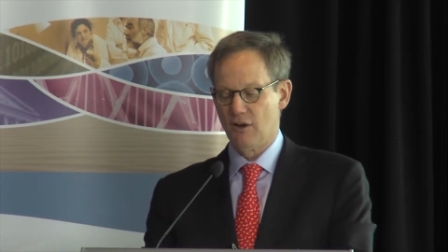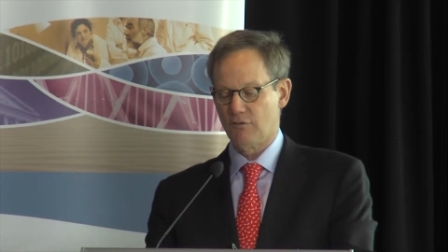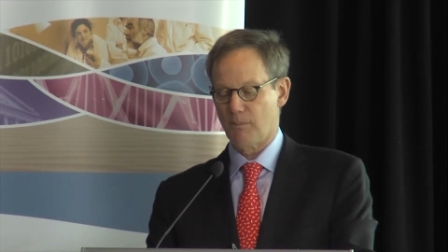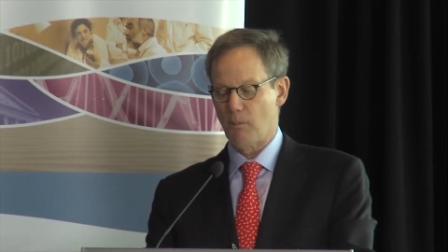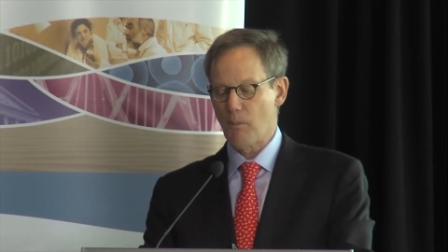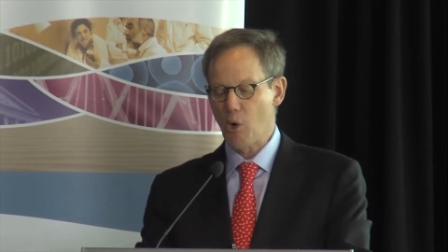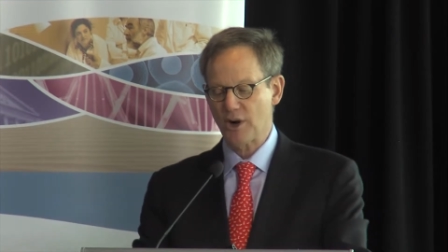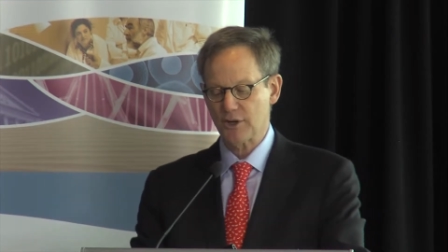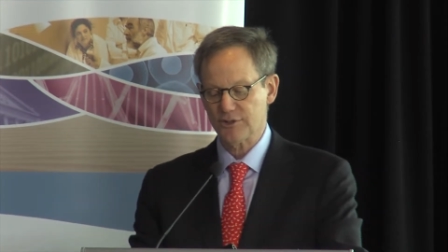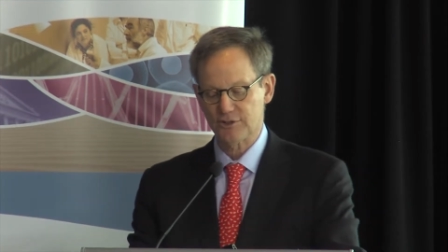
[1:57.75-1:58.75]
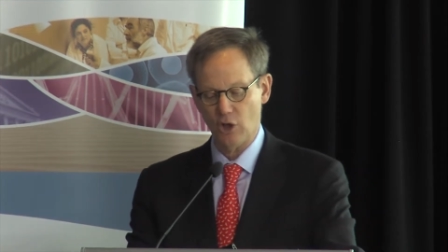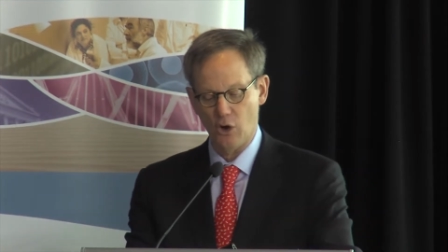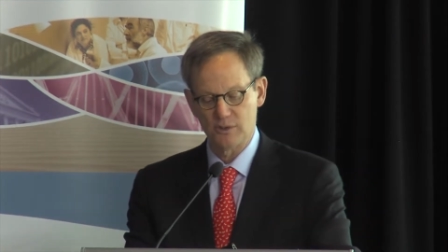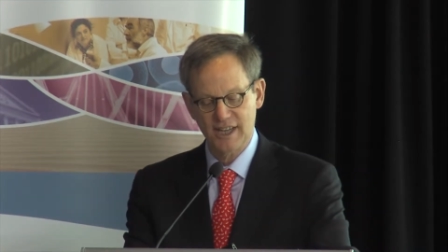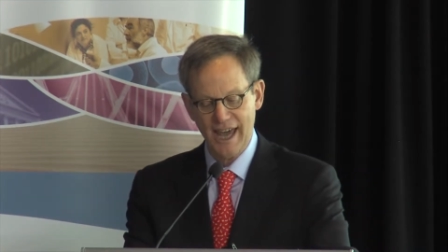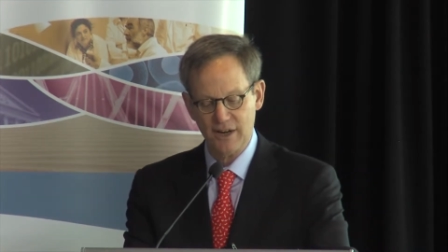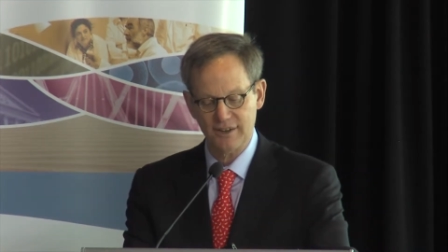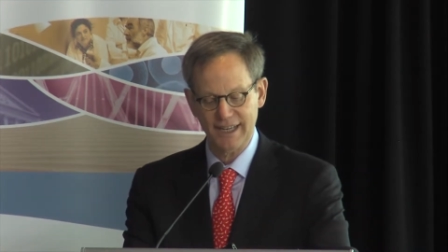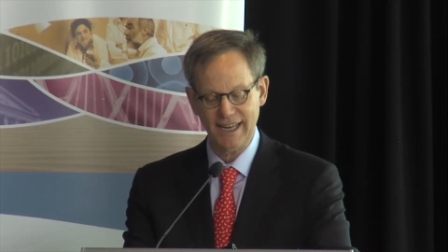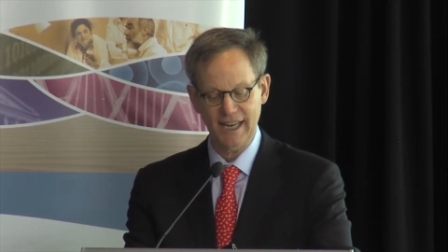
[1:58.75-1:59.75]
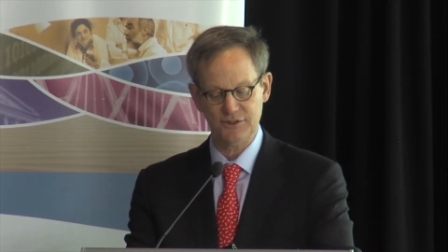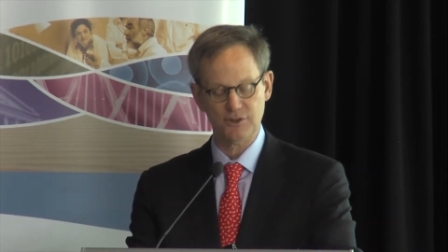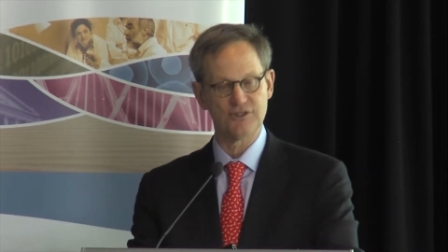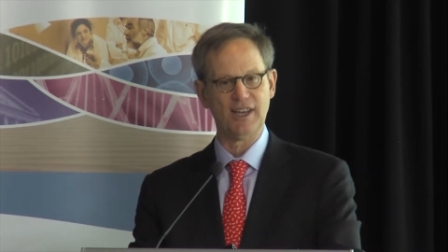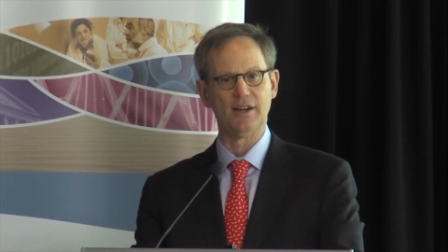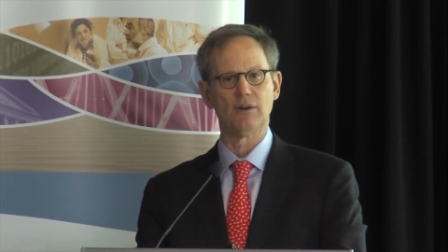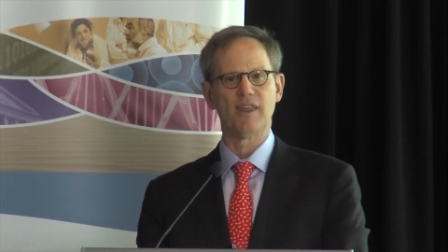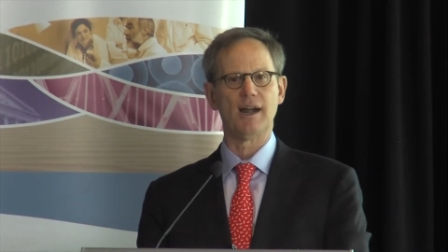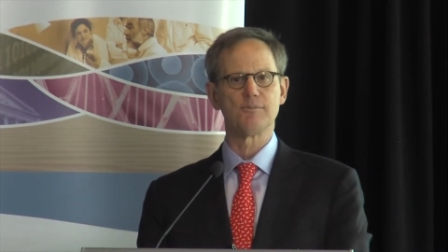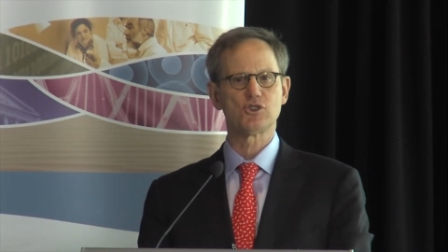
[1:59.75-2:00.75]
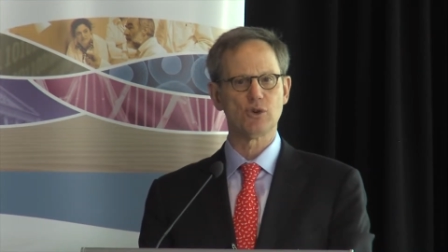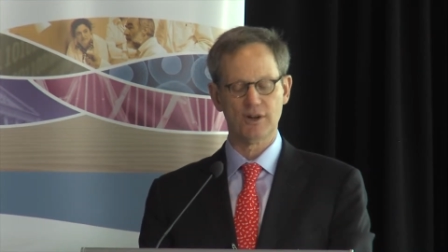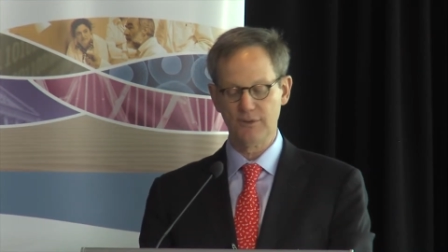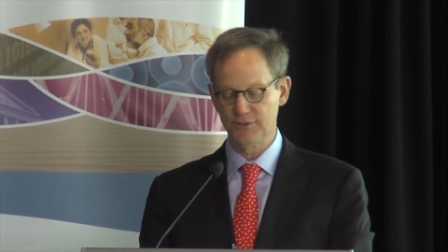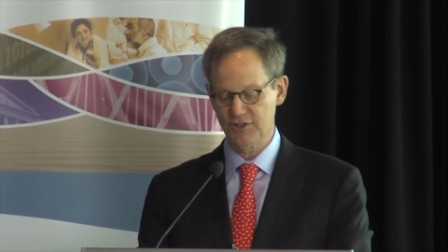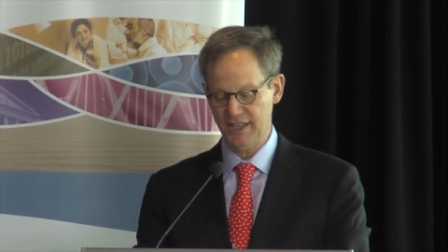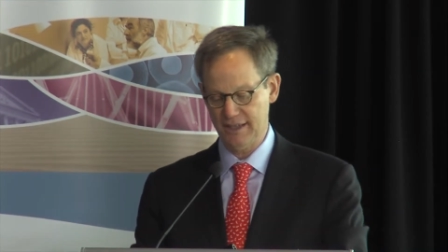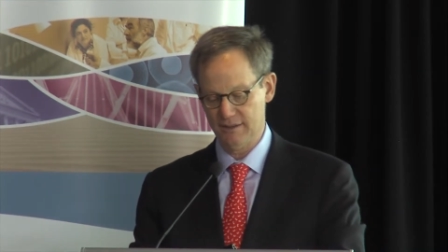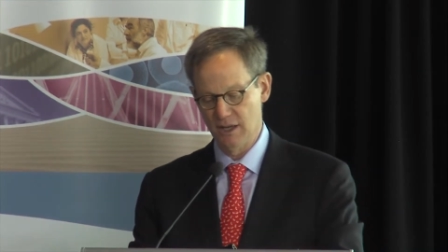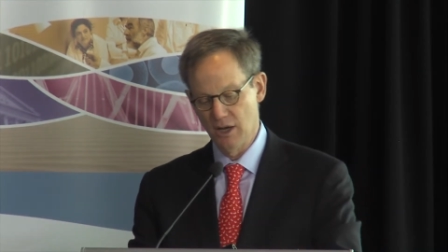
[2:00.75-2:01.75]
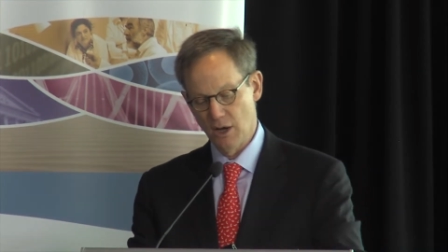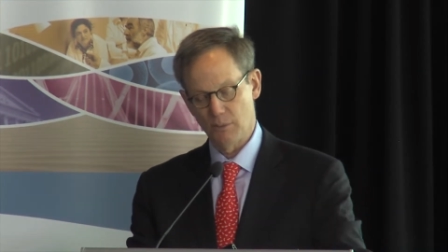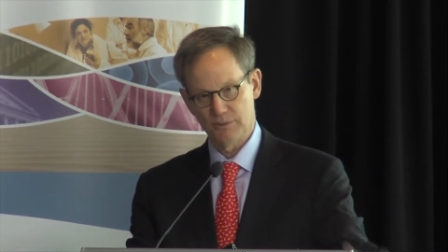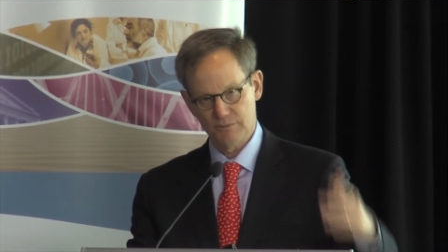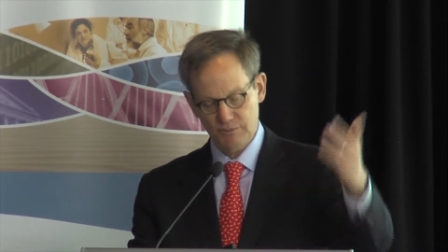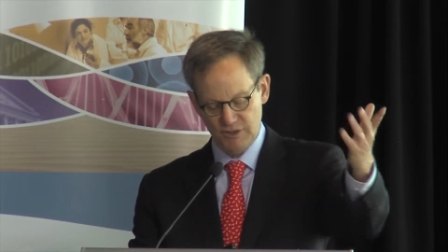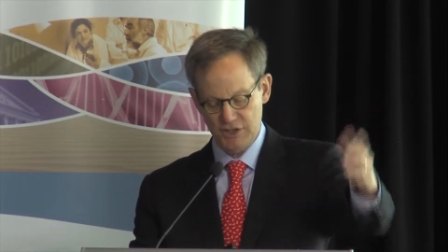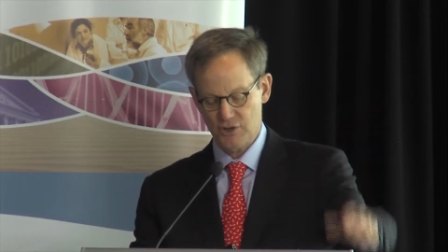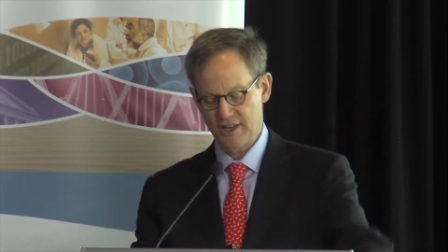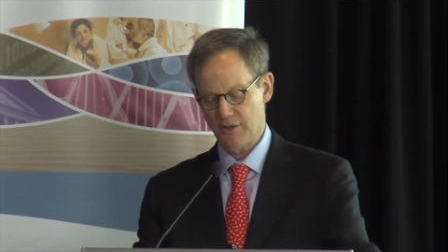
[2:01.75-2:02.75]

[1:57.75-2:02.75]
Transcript: from Memorial Sloan Kettering Cancer Center that I'm sure you've seen, featured